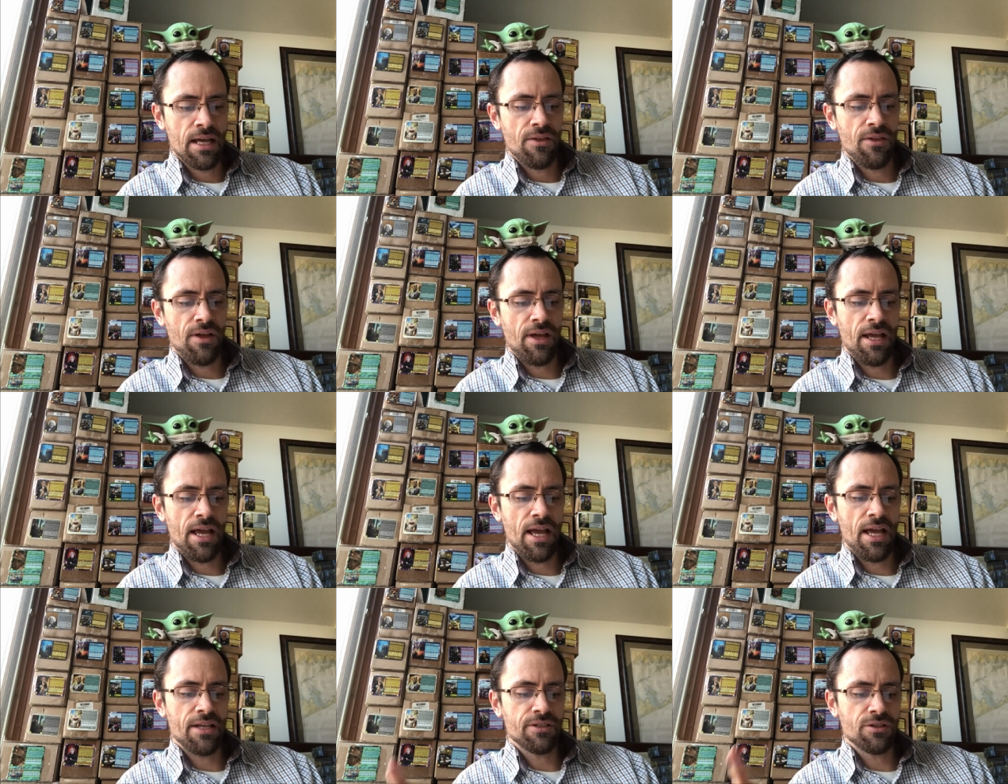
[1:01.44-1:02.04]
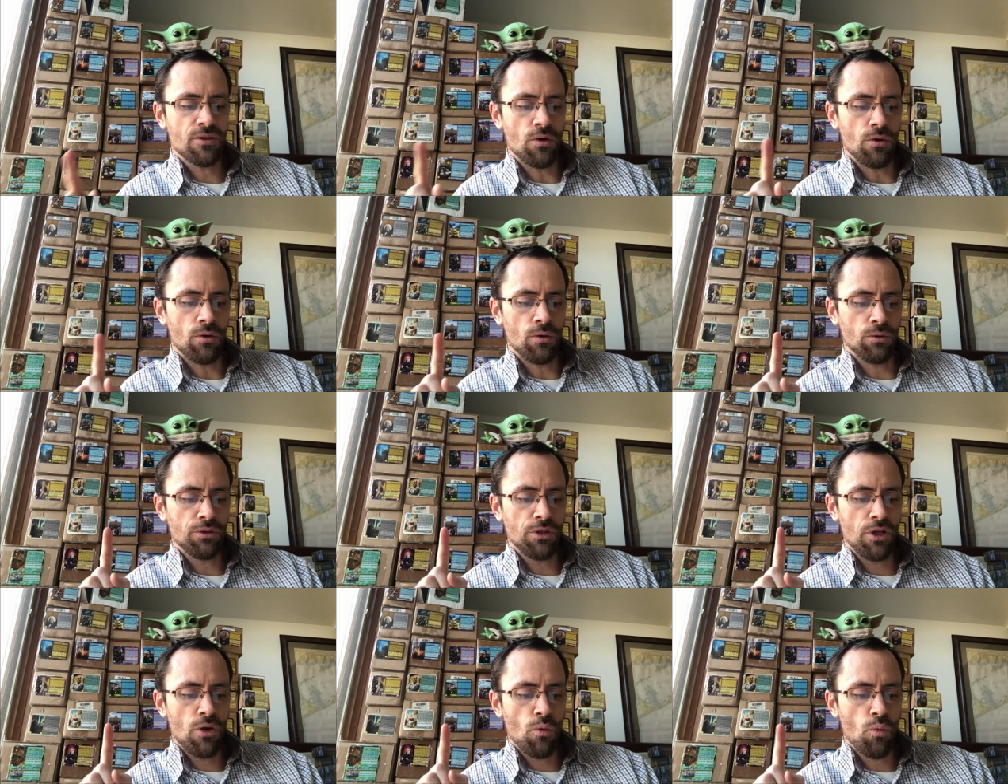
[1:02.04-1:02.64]
that has
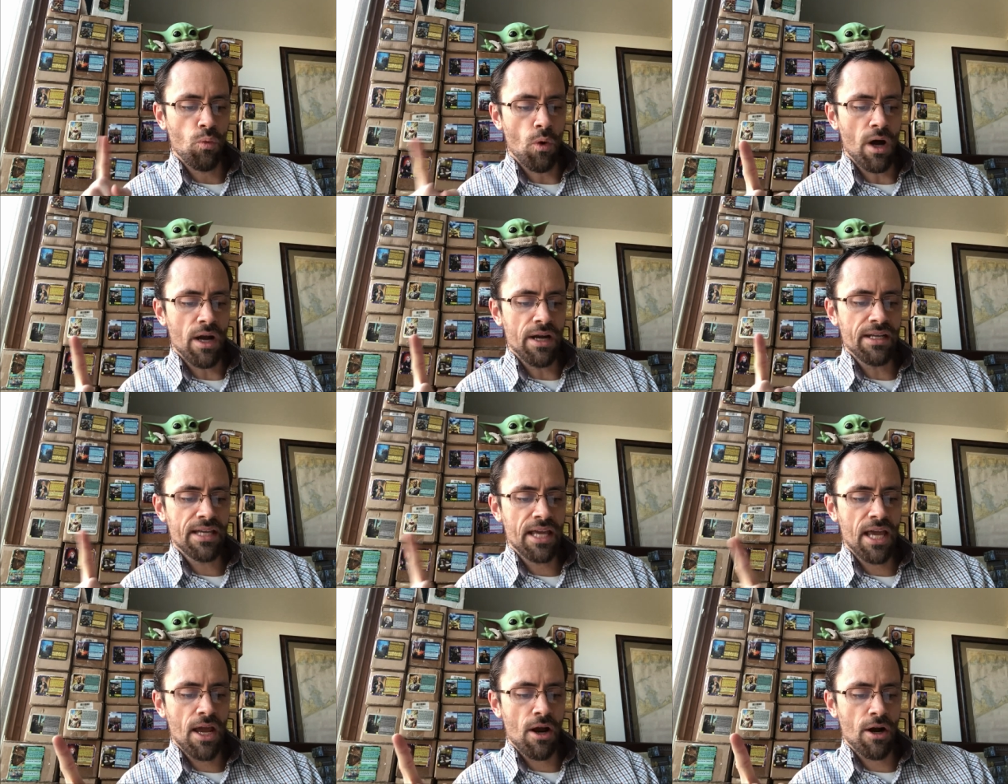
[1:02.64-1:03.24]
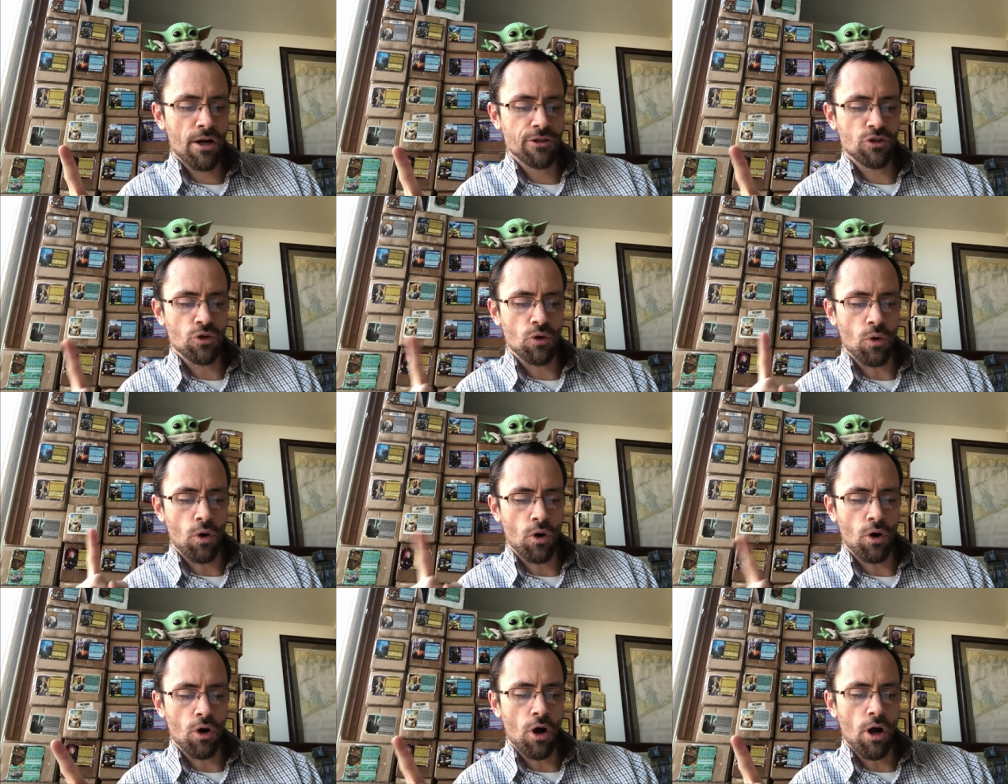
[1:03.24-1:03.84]
only one character
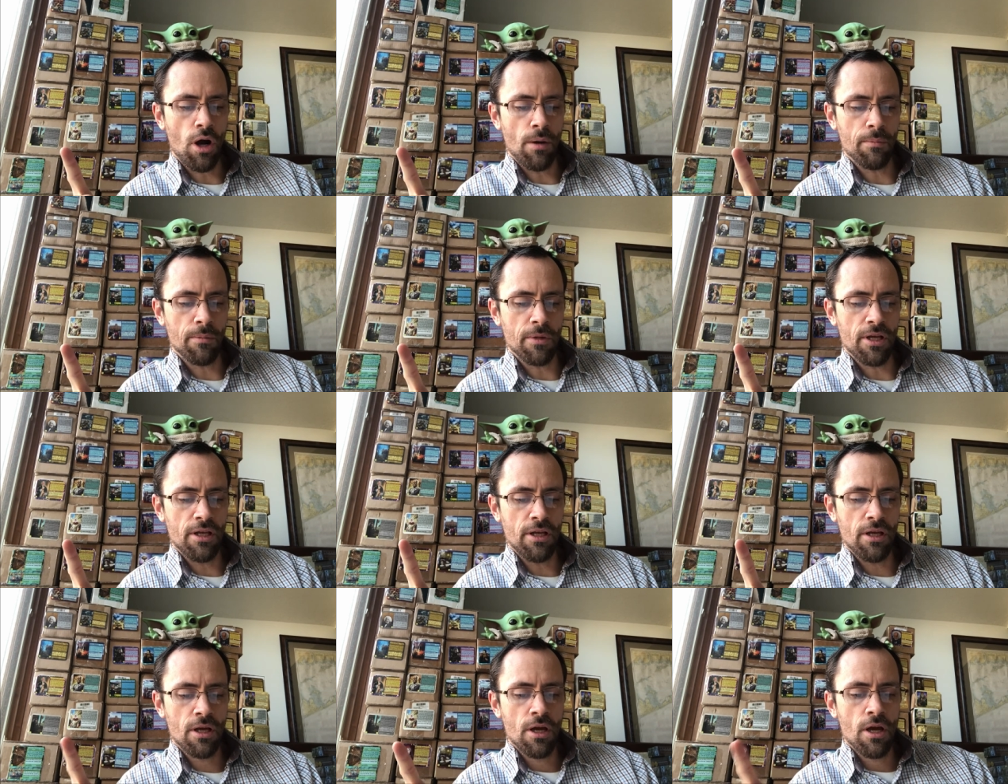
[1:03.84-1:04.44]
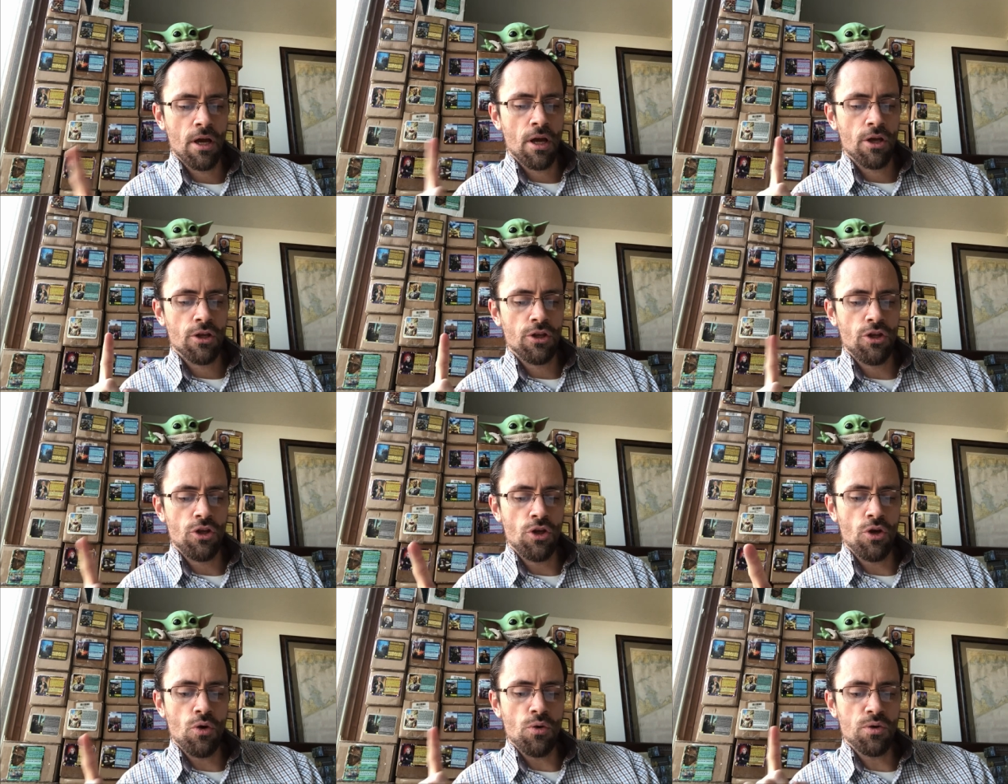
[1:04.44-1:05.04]
or army,
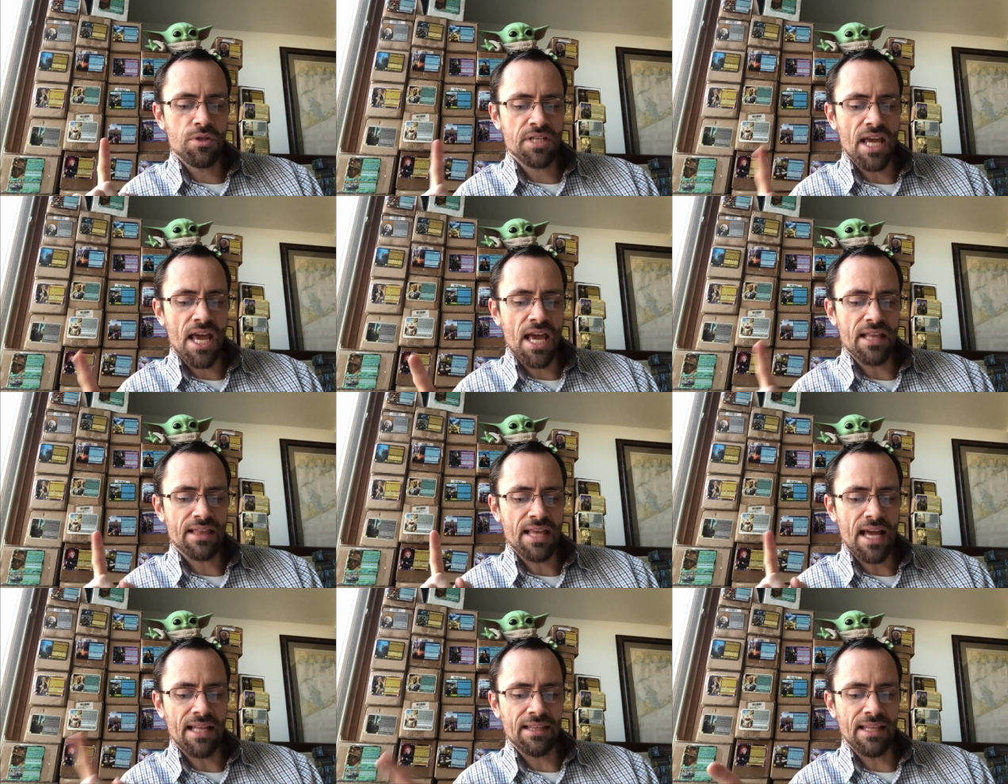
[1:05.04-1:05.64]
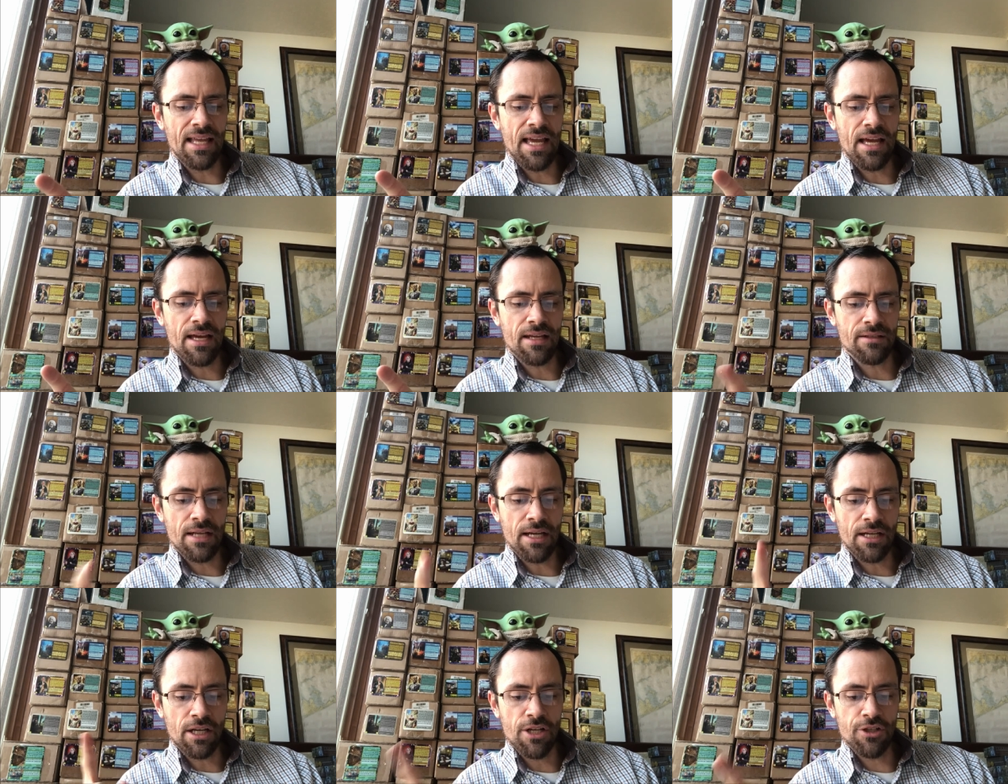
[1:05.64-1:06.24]
you take that land,
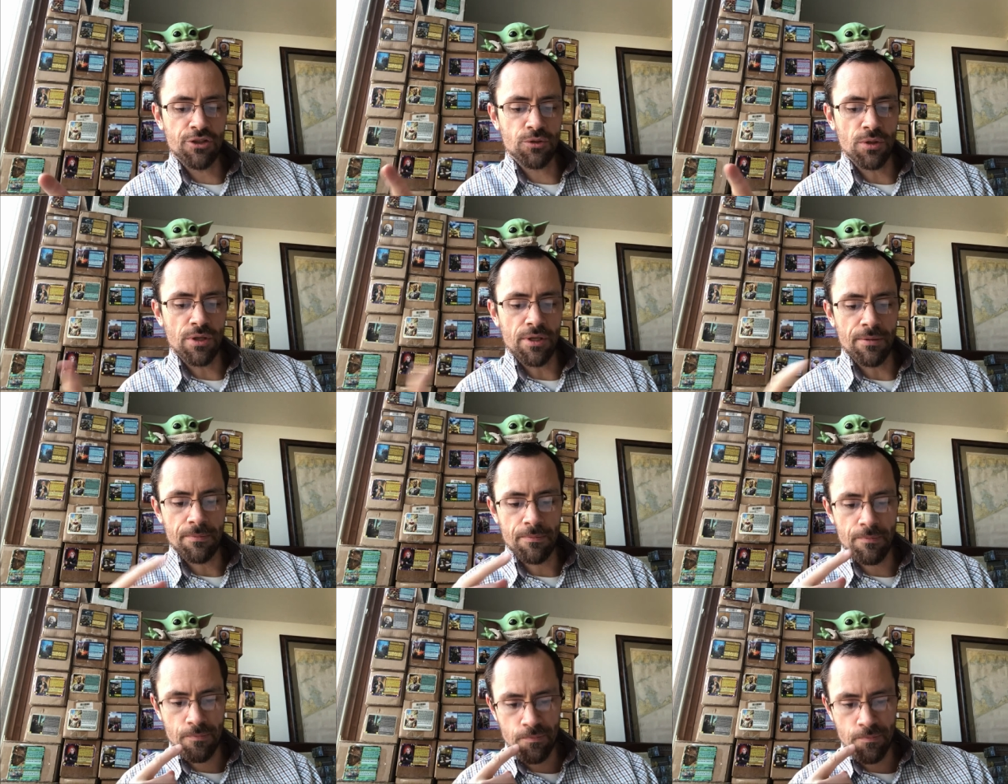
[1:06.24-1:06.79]
that country.